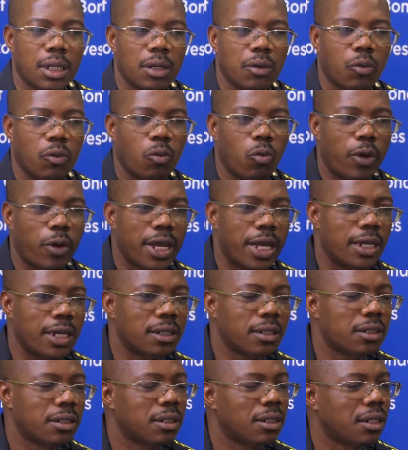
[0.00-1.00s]

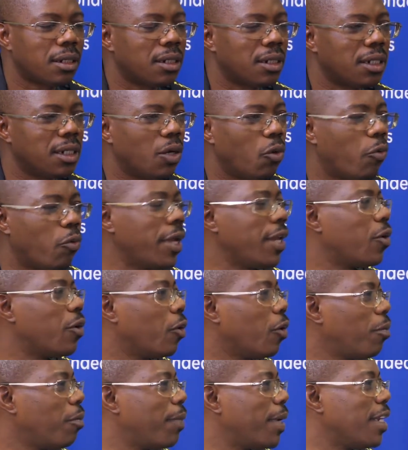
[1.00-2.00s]
when the window
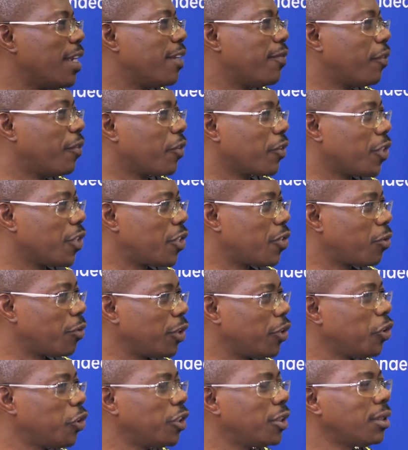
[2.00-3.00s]
opens for
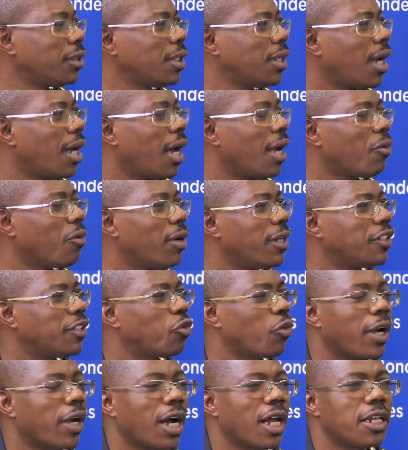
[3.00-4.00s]
registration, I want to
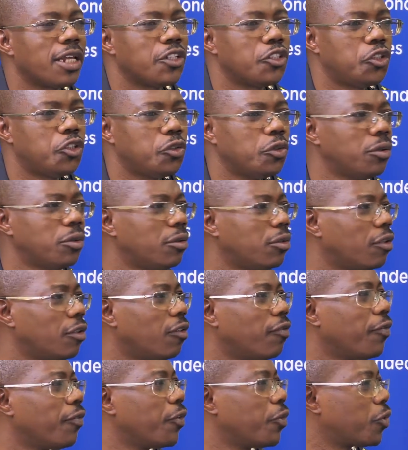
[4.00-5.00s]
encourage you, all
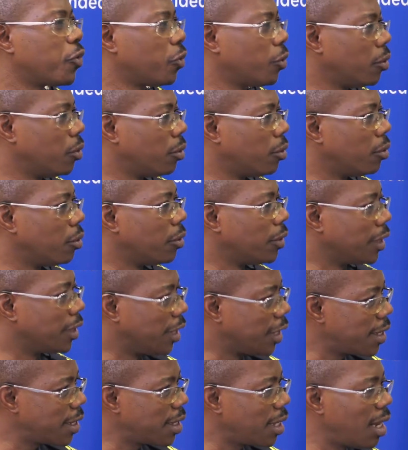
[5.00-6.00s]
of you, to
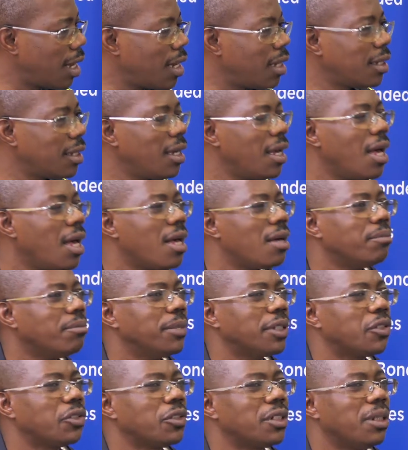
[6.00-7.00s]
register,
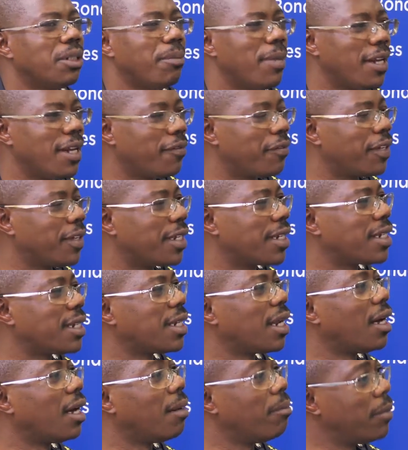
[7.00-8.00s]
because the benefits
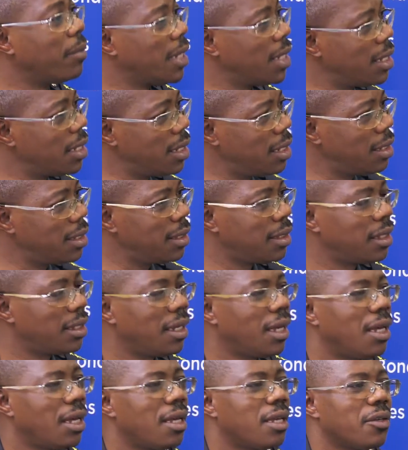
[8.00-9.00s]
are many.
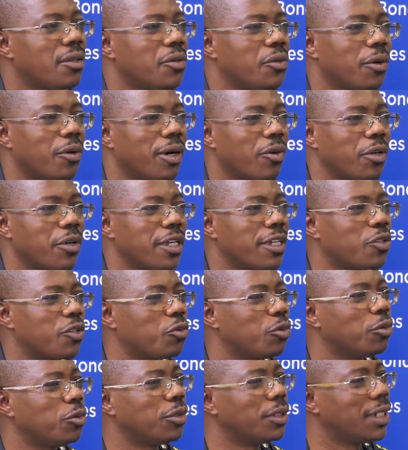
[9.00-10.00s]
You are going
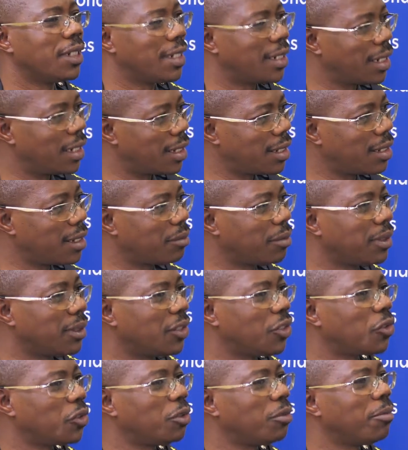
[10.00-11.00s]
to interact with
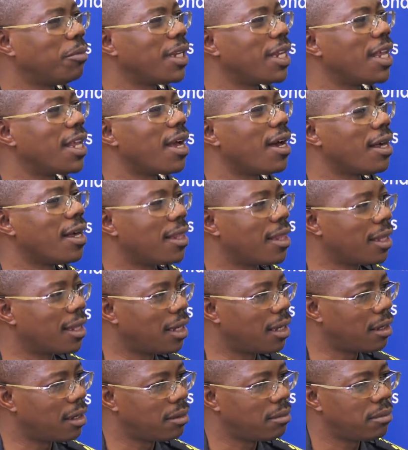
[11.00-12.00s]
so many other